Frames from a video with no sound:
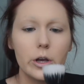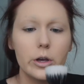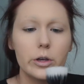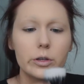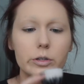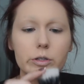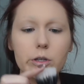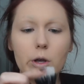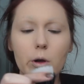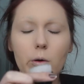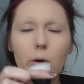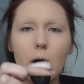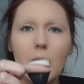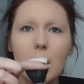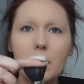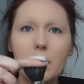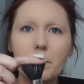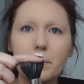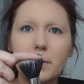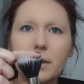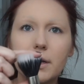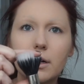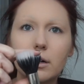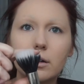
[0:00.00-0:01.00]
so up
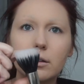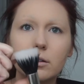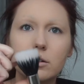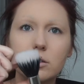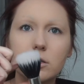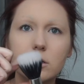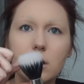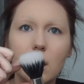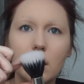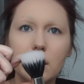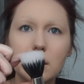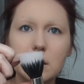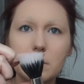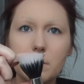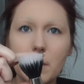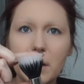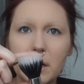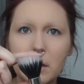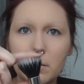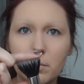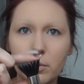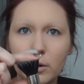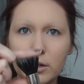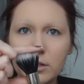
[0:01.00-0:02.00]
here, there's not as many
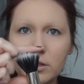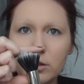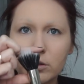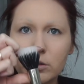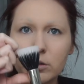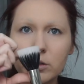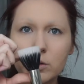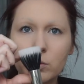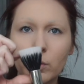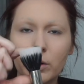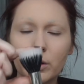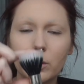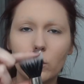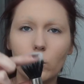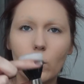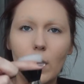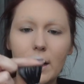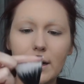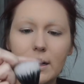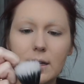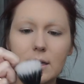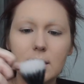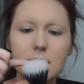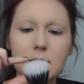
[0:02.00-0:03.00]
bristles where the
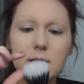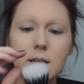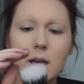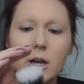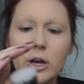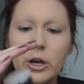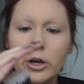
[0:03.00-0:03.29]
white is.